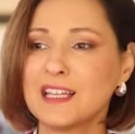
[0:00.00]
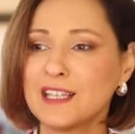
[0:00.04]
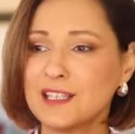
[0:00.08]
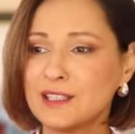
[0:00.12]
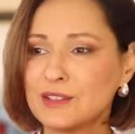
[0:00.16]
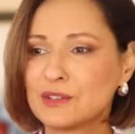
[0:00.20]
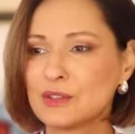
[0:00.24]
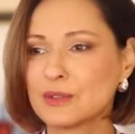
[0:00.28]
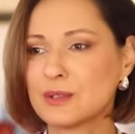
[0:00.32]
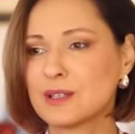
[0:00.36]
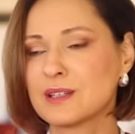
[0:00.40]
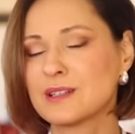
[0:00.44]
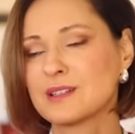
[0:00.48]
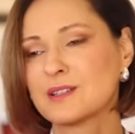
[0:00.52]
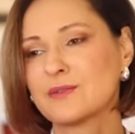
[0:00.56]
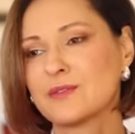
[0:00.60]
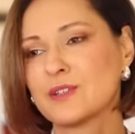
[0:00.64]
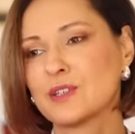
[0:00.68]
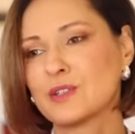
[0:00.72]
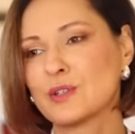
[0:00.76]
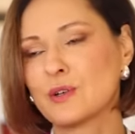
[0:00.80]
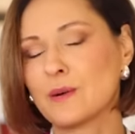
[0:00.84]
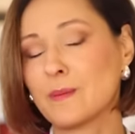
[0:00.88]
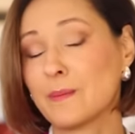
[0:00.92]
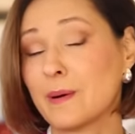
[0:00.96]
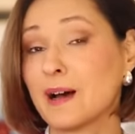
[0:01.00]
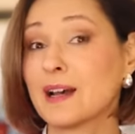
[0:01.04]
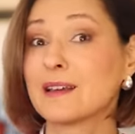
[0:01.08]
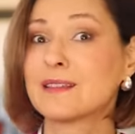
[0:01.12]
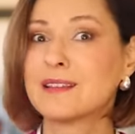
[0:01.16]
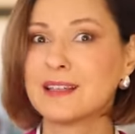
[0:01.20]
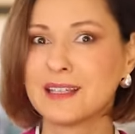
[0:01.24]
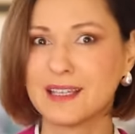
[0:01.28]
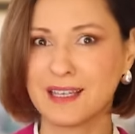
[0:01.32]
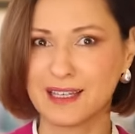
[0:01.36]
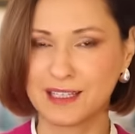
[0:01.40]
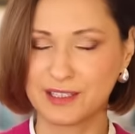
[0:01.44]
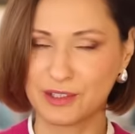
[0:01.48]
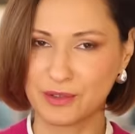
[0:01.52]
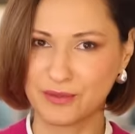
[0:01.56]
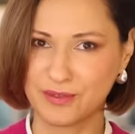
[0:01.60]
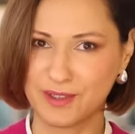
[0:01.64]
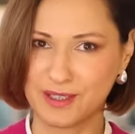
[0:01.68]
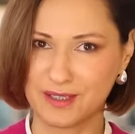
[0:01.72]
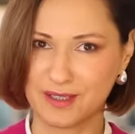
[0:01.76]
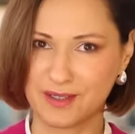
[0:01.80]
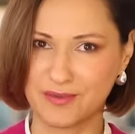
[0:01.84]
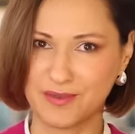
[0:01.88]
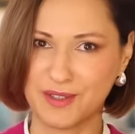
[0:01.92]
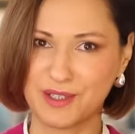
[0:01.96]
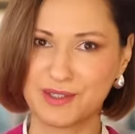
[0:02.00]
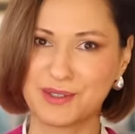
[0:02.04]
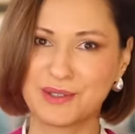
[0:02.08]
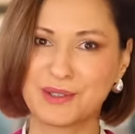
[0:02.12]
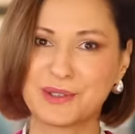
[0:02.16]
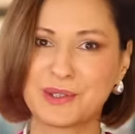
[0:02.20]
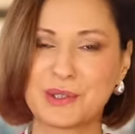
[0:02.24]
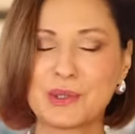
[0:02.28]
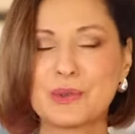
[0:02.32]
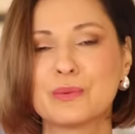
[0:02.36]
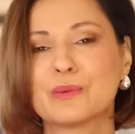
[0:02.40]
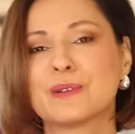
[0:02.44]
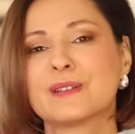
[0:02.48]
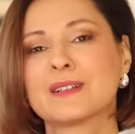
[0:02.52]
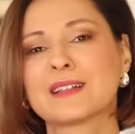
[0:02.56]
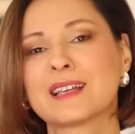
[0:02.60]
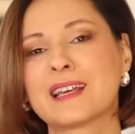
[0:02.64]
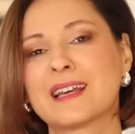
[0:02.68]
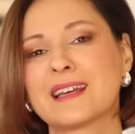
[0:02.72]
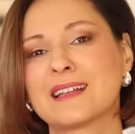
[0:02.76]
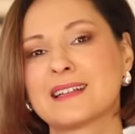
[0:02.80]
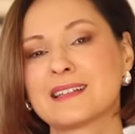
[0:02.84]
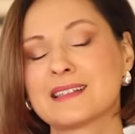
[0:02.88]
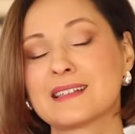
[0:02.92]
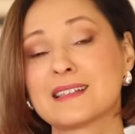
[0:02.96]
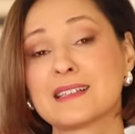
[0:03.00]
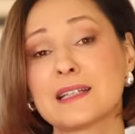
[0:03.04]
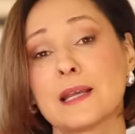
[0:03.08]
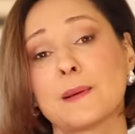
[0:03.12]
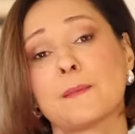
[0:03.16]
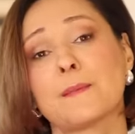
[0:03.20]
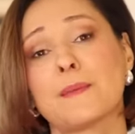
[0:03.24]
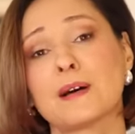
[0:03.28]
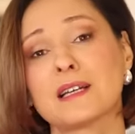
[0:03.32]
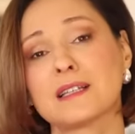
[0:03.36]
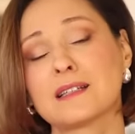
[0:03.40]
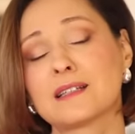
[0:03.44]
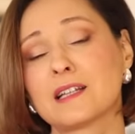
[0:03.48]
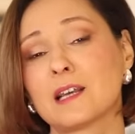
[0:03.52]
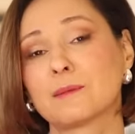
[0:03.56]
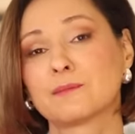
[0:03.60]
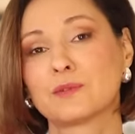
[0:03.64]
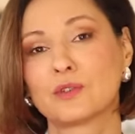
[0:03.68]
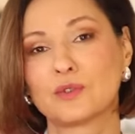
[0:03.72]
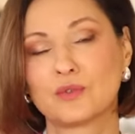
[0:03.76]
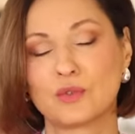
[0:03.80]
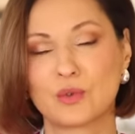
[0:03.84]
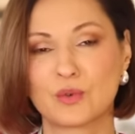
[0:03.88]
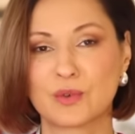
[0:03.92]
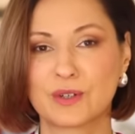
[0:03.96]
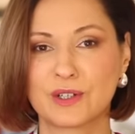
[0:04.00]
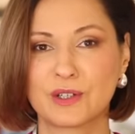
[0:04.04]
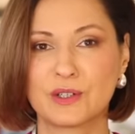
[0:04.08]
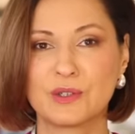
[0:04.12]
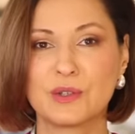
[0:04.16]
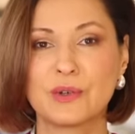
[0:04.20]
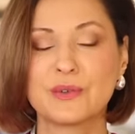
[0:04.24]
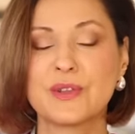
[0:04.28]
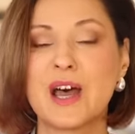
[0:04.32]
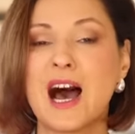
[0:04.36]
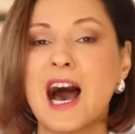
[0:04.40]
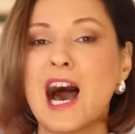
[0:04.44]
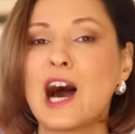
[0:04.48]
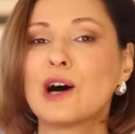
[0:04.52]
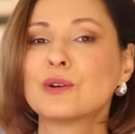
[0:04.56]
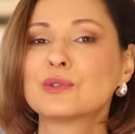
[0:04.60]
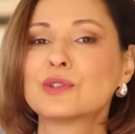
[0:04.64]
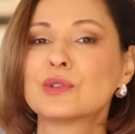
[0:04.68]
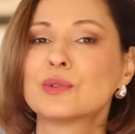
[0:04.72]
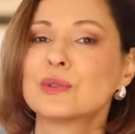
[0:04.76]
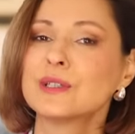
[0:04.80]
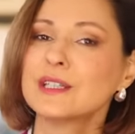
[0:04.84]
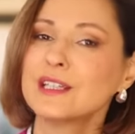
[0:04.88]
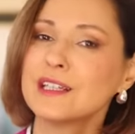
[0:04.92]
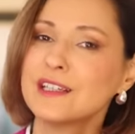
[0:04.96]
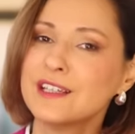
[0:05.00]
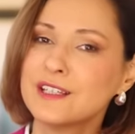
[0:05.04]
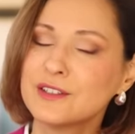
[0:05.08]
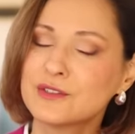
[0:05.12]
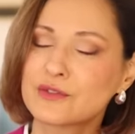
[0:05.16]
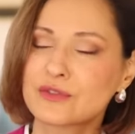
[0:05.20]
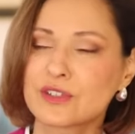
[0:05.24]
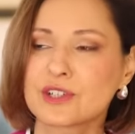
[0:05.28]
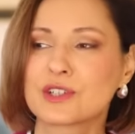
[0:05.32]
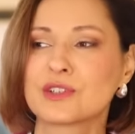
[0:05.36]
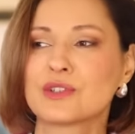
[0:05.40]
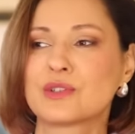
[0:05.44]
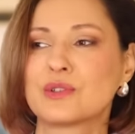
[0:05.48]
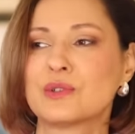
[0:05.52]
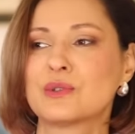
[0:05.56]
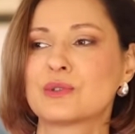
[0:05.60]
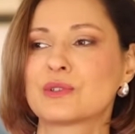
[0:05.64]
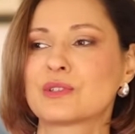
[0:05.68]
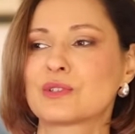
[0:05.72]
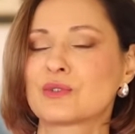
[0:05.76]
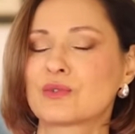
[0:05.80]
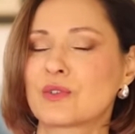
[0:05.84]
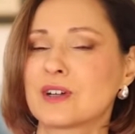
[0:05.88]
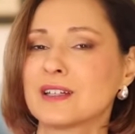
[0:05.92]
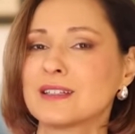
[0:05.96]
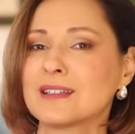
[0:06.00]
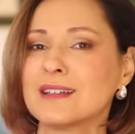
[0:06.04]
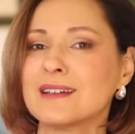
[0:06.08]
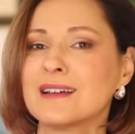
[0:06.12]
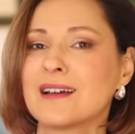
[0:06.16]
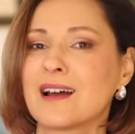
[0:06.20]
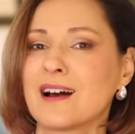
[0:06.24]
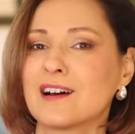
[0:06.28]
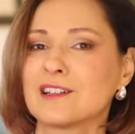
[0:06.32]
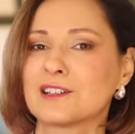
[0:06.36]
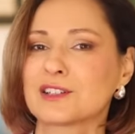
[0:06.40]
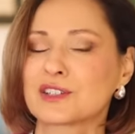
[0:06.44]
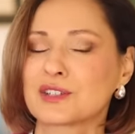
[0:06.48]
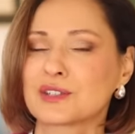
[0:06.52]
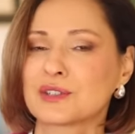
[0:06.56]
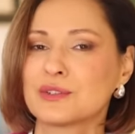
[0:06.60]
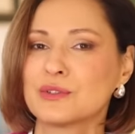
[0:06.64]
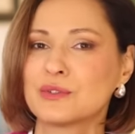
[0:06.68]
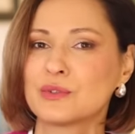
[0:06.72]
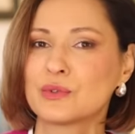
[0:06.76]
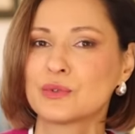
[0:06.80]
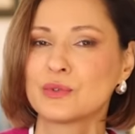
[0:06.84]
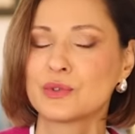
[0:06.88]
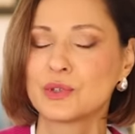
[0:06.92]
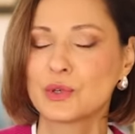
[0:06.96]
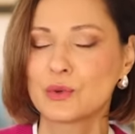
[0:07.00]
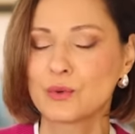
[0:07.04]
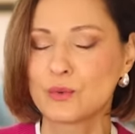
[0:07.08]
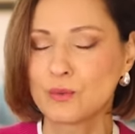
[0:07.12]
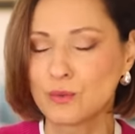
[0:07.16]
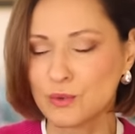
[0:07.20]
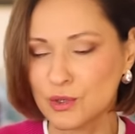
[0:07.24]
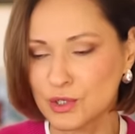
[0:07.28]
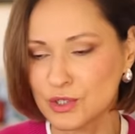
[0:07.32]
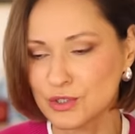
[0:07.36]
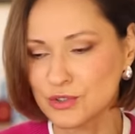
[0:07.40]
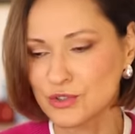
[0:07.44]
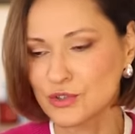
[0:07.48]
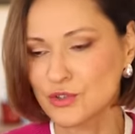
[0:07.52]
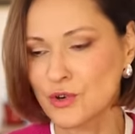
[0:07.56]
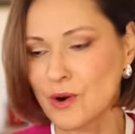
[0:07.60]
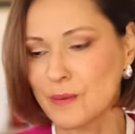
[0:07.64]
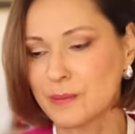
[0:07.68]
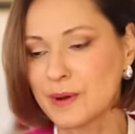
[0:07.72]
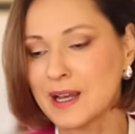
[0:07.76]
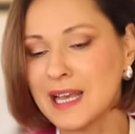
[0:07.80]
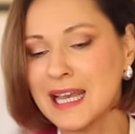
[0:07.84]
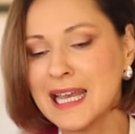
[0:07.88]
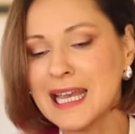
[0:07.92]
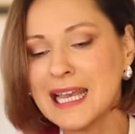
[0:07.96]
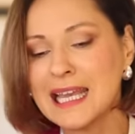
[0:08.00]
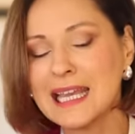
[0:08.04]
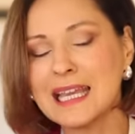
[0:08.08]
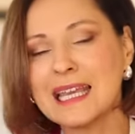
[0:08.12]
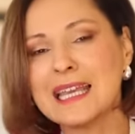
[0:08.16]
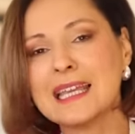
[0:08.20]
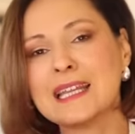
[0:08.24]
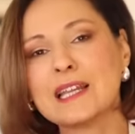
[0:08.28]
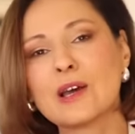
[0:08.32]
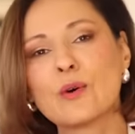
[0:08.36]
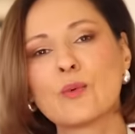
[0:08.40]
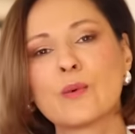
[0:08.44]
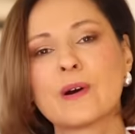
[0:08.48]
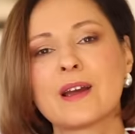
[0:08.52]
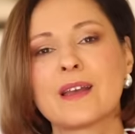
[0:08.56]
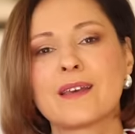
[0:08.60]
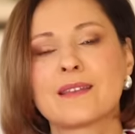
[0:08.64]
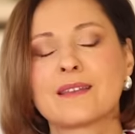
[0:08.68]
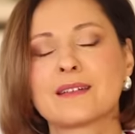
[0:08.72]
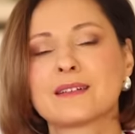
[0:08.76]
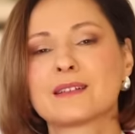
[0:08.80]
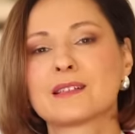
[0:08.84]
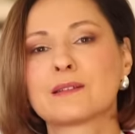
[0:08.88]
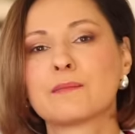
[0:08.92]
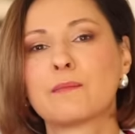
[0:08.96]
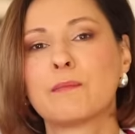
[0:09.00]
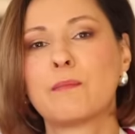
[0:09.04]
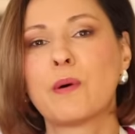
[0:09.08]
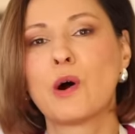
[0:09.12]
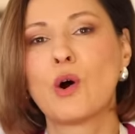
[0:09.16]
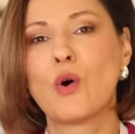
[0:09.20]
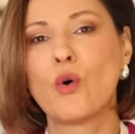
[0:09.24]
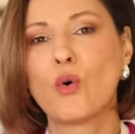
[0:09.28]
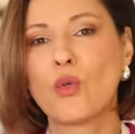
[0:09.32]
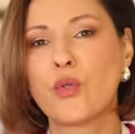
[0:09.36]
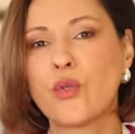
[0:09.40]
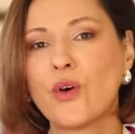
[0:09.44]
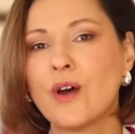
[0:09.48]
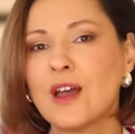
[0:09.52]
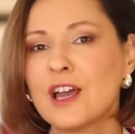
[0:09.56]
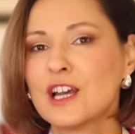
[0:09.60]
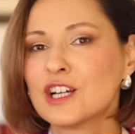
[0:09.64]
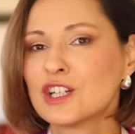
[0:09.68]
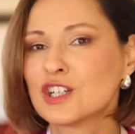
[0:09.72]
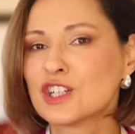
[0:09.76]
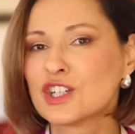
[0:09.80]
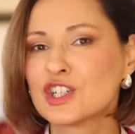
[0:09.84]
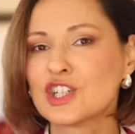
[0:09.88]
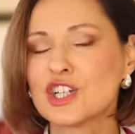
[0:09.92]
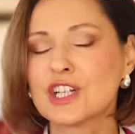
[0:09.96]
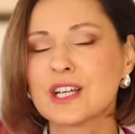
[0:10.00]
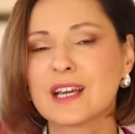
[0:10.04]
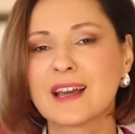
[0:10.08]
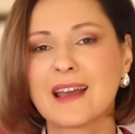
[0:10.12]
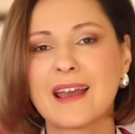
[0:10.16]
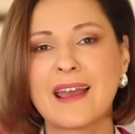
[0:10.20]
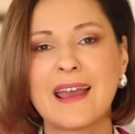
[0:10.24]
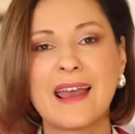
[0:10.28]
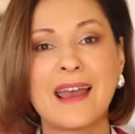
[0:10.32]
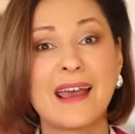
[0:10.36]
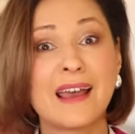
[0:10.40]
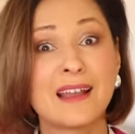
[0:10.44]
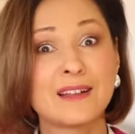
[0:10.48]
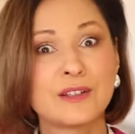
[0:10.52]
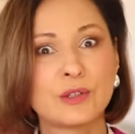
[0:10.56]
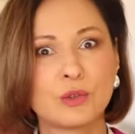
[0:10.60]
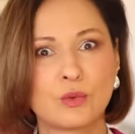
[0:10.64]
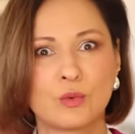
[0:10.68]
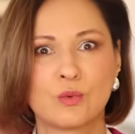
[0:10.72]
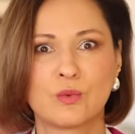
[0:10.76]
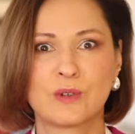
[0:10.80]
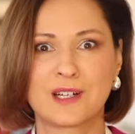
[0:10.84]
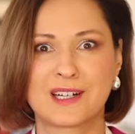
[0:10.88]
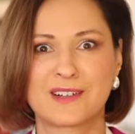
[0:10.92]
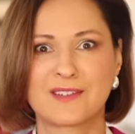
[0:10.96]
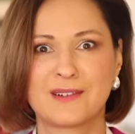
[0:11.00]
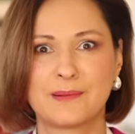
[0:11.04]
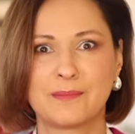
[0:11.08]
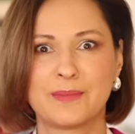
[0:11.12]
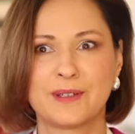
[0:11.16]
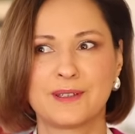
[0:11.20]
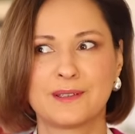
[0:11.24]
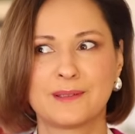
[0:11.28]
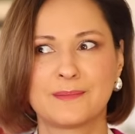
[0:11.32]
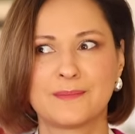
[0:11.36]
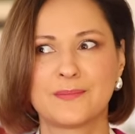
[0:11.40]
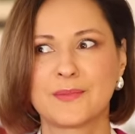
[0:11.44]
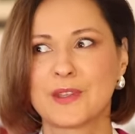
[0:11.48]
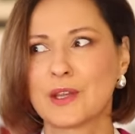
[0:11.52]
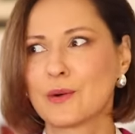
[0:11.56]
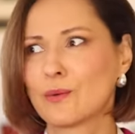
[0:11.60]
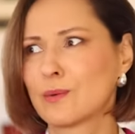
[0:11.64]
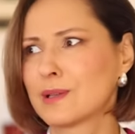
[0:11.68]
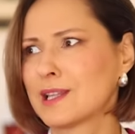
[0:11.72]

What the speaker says: In today's video, by the end of this video, you will get a step-by-step tutorial on how to introduce trending colors into your wardrobe in a way that's both chic and wearable.